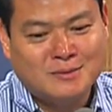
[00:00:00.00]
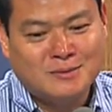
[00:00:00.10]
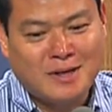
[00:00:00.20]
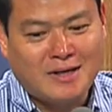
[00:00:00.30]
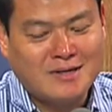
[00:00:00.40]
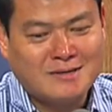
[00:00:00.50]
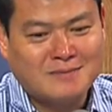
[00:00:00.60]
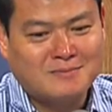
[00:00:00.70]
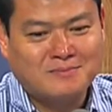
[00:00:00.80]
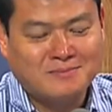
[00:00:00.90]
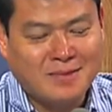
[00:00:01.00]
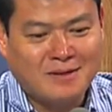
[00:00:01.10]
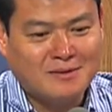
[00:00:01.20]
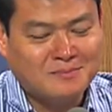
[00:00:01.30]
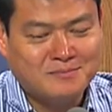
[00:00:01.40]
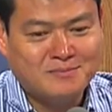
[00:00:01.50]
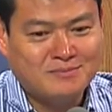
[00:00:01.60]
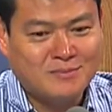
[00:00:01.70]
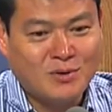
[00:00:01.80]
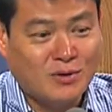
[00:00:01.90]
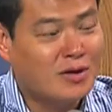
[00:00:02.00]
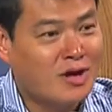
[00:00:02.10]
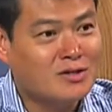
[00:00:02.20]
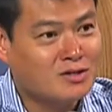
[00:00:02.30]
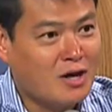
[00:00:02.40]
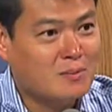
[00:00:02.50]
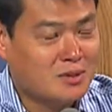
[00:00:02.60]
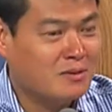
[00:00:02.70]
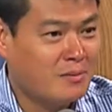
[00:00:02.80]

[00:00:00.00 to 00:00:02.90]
I guess there are a lot of jobs in the